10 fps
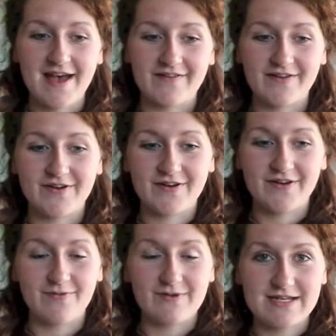I've
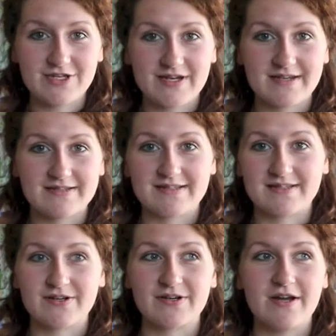got a white dress and it's
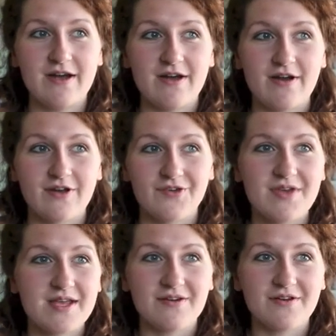got
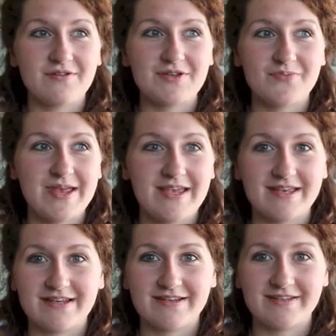green, orange,
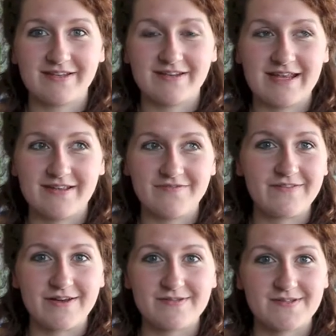pink and yellow
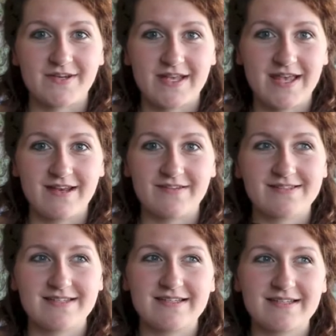flowers on it and I
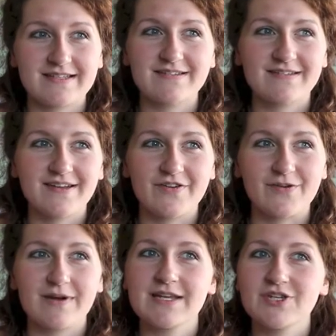was like, I've
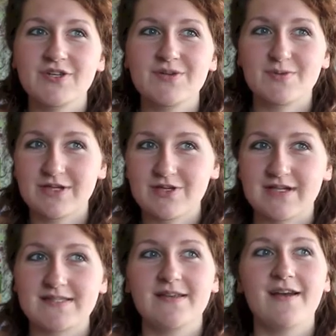got white shoes, white
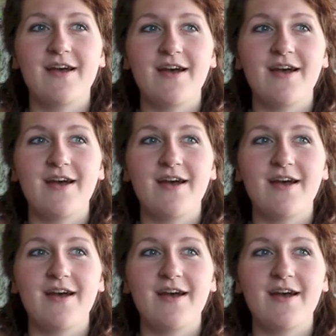dress,